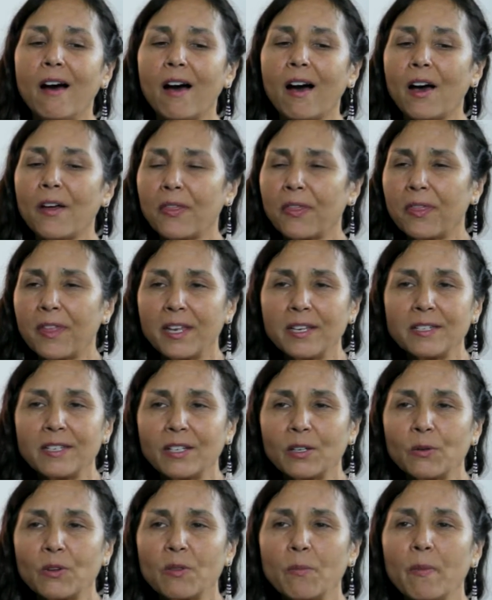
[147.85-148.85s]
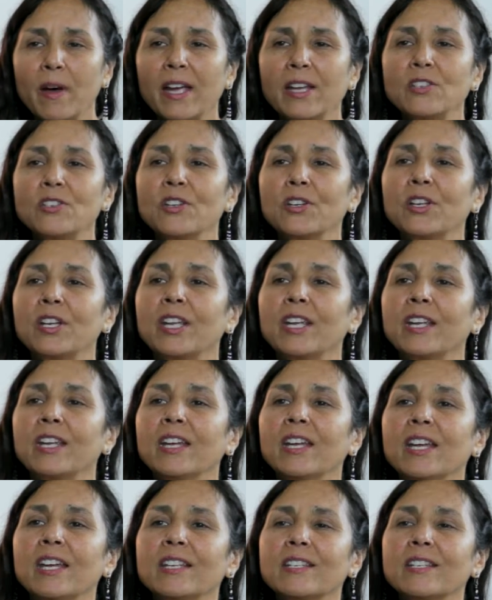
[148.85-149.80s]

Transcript: authentic with my journey,